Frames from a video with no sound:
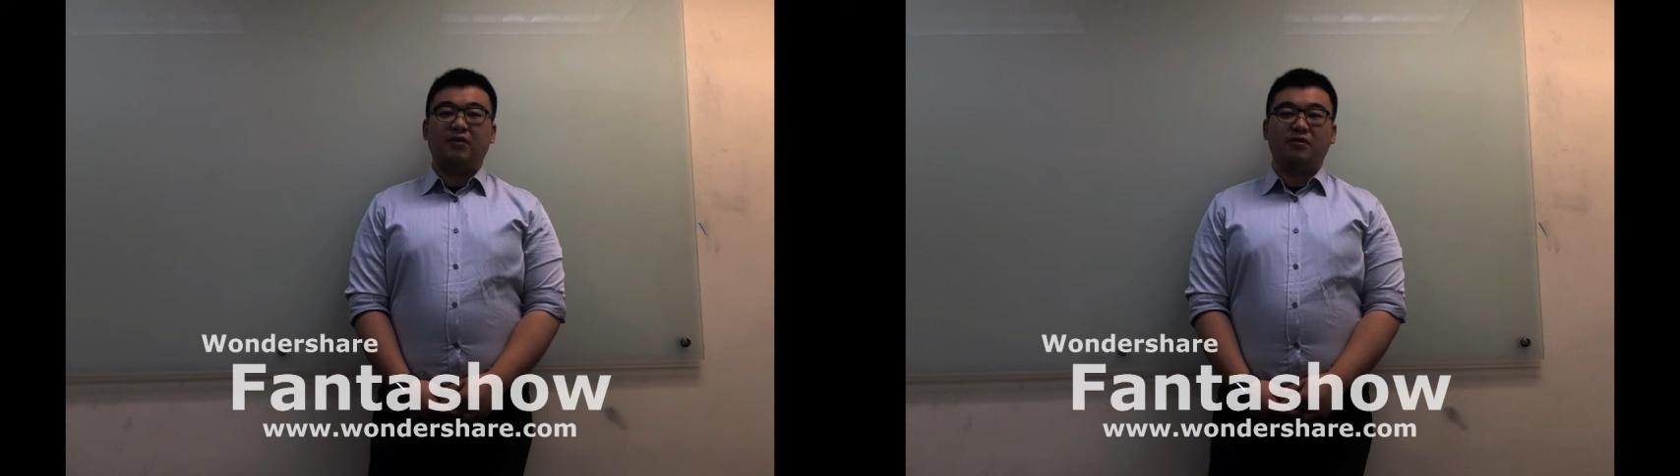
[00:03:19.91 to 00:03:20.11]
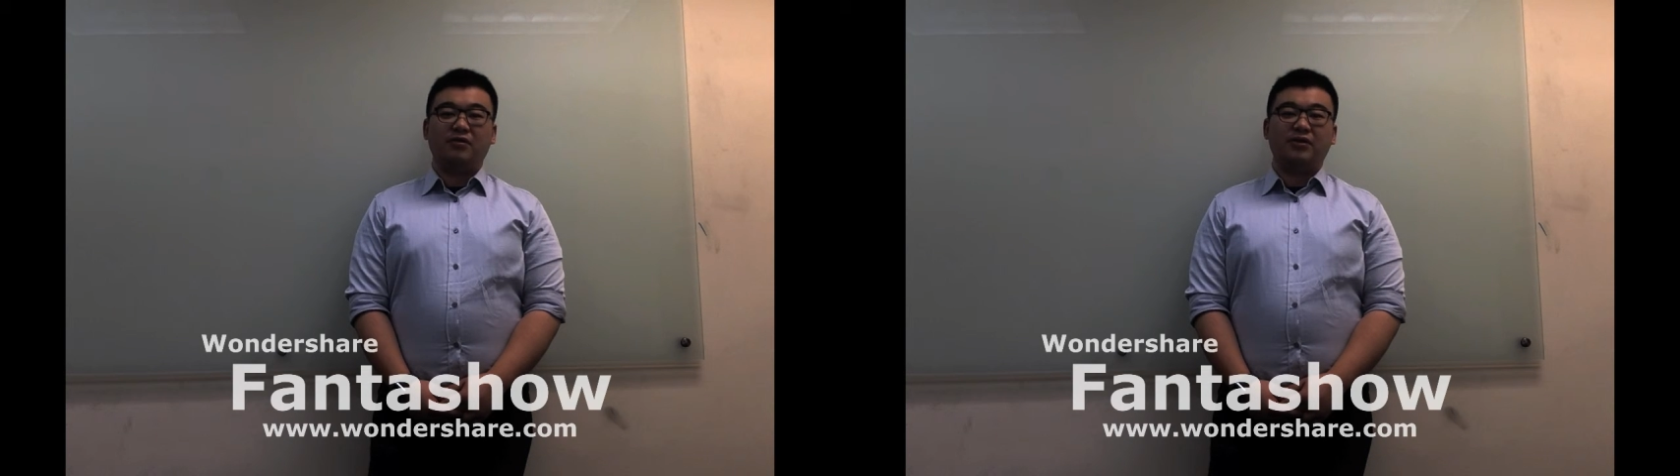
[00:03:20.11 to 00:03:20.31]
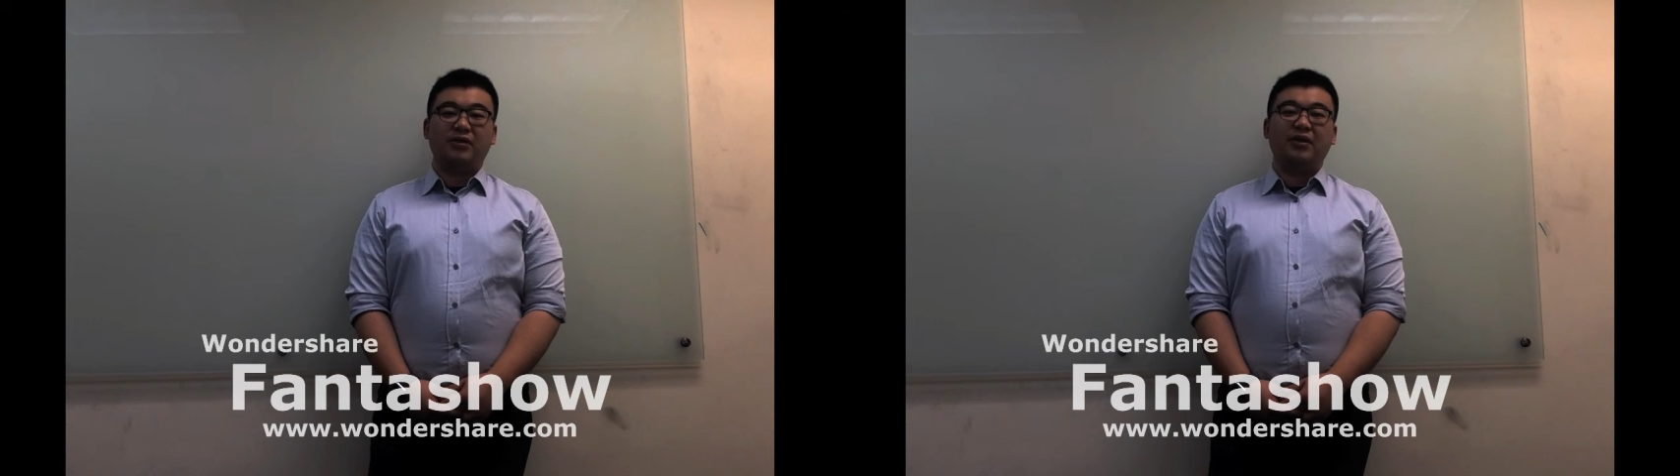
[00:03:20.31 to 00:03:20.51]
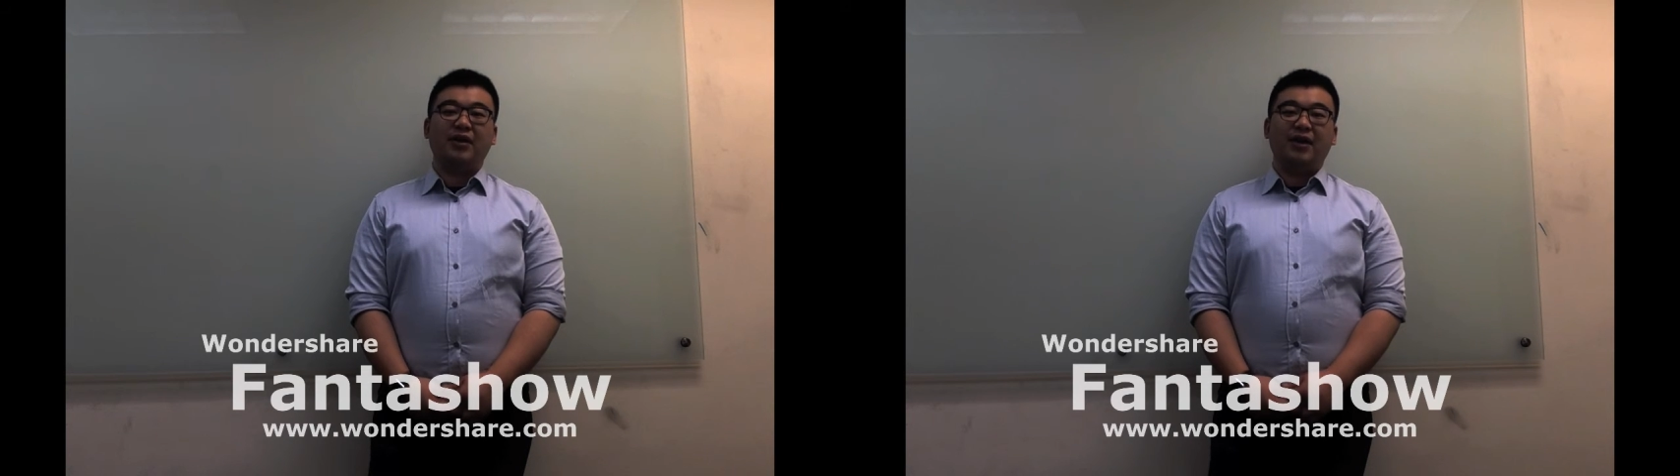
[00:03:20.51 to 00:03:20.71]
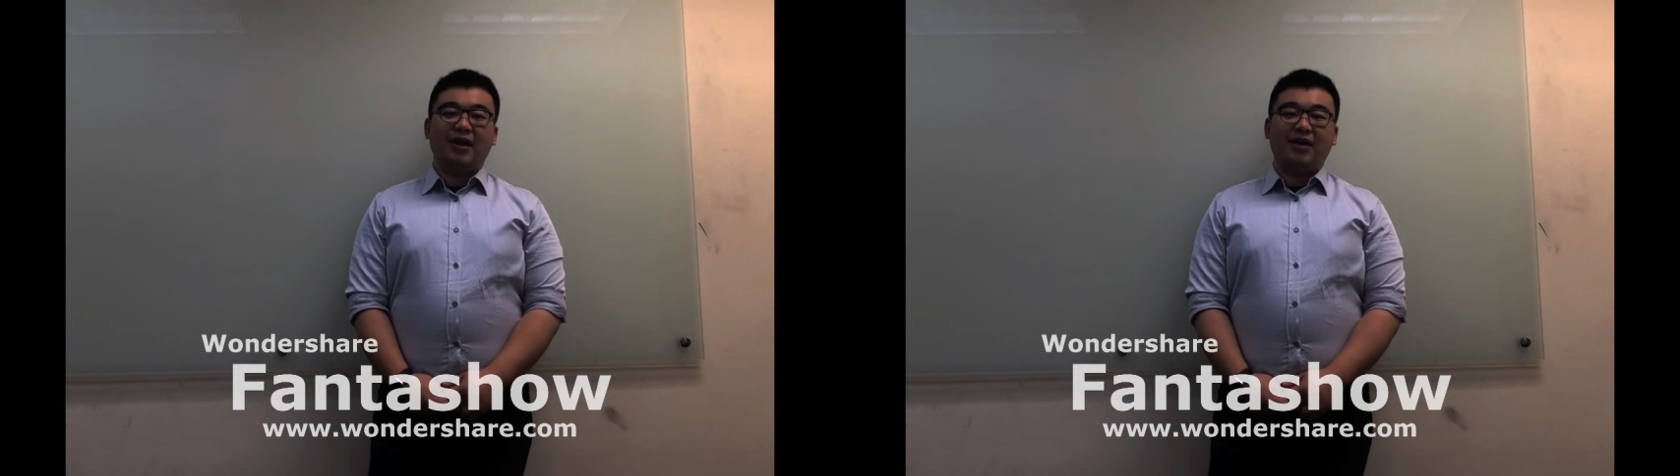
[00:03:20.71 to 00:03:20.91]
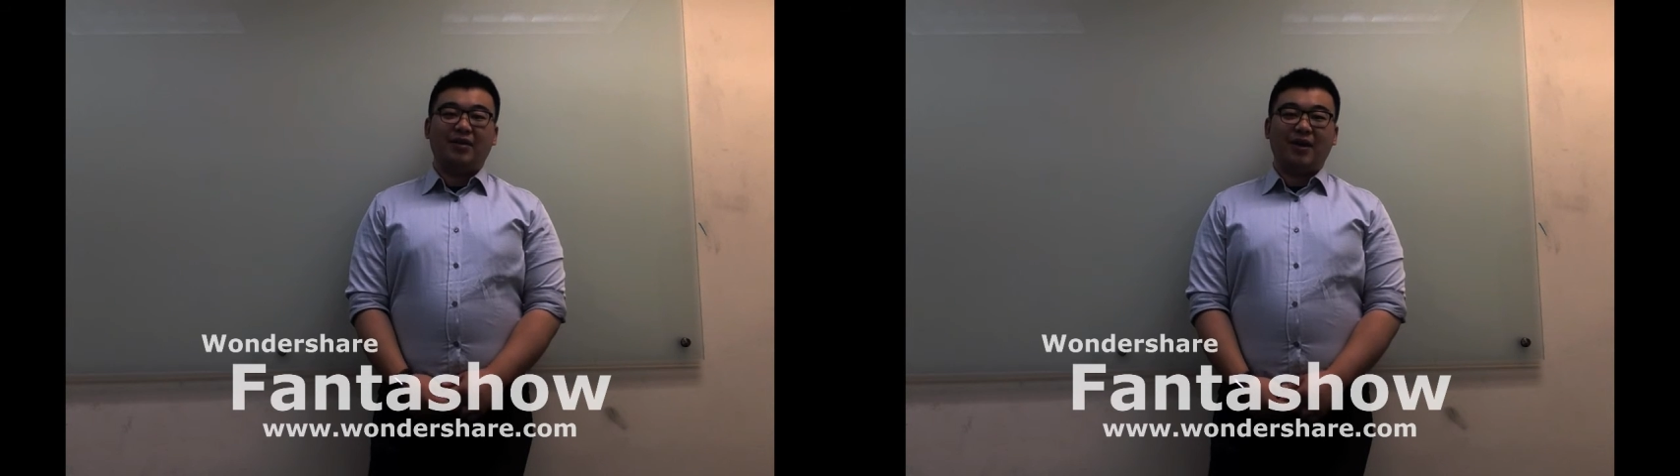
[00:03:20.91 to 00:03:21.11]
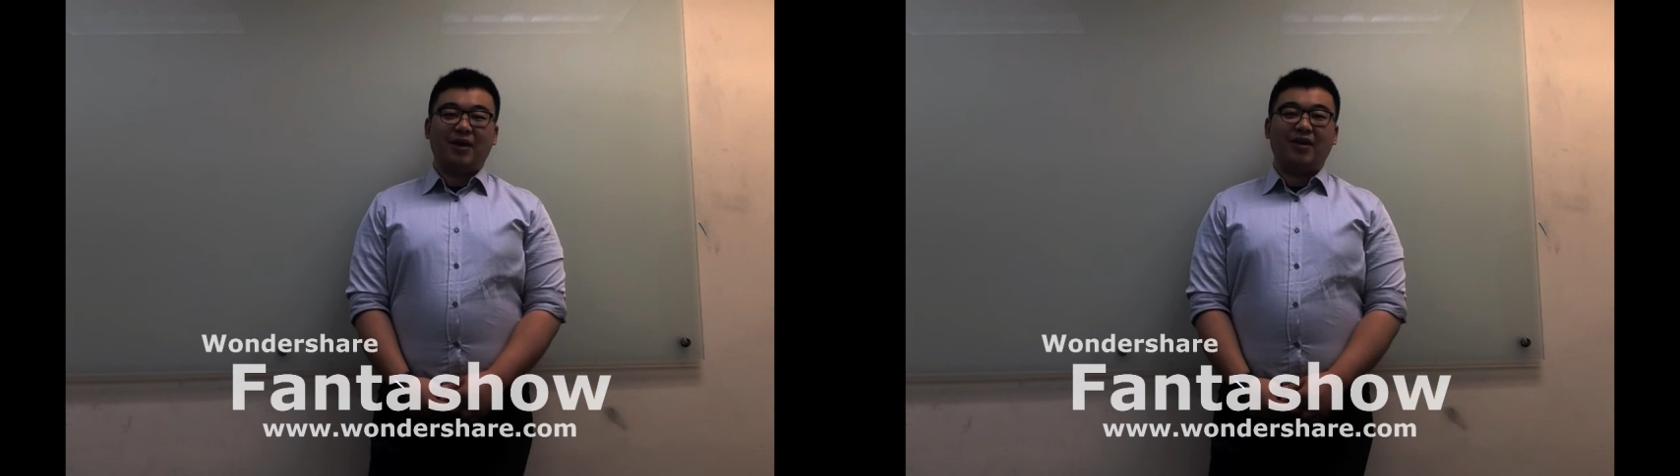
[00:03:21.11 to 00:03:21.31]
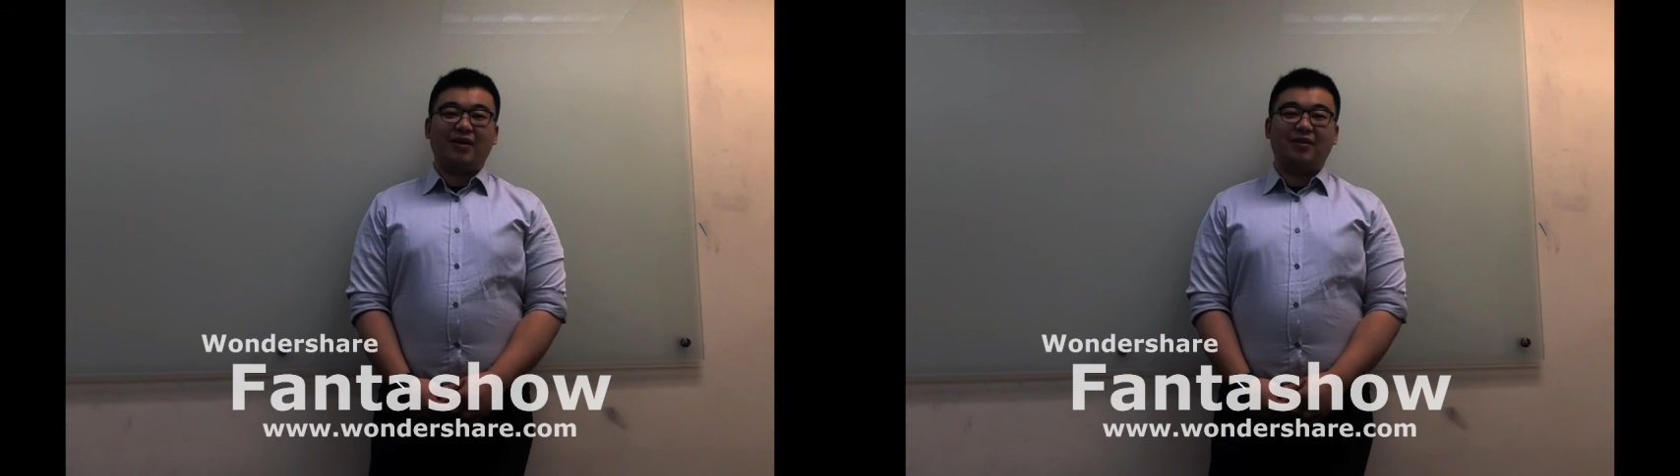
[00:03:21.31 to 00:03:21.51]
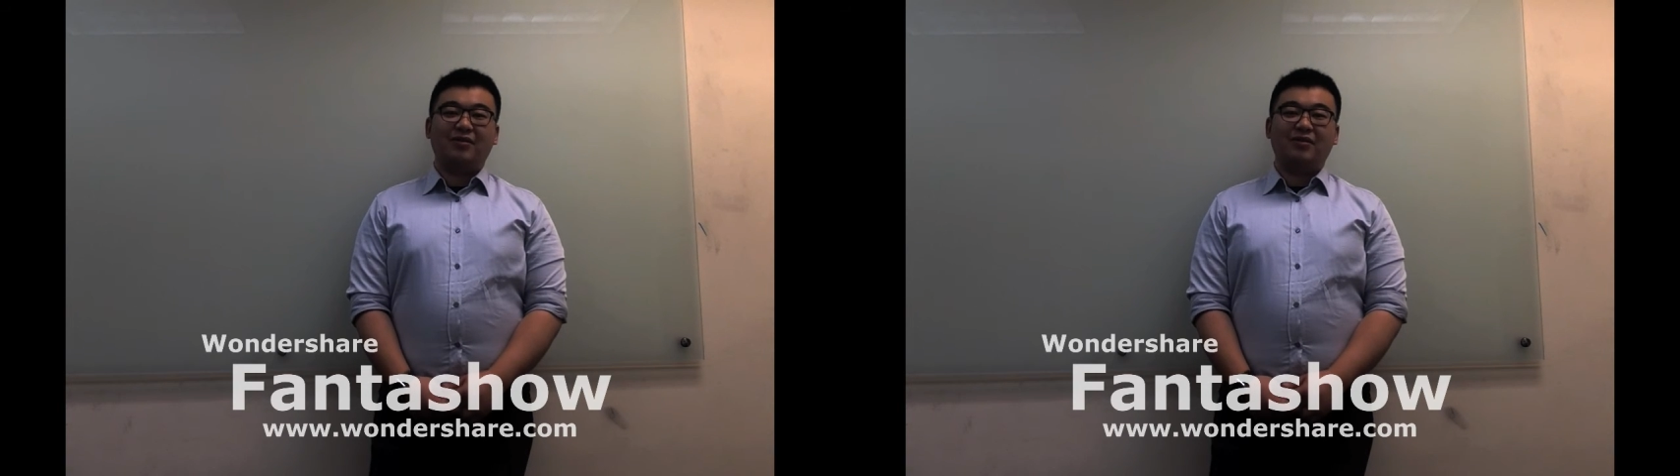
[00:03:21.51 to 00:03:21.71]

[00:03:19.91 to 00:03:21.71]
cost and the marketing,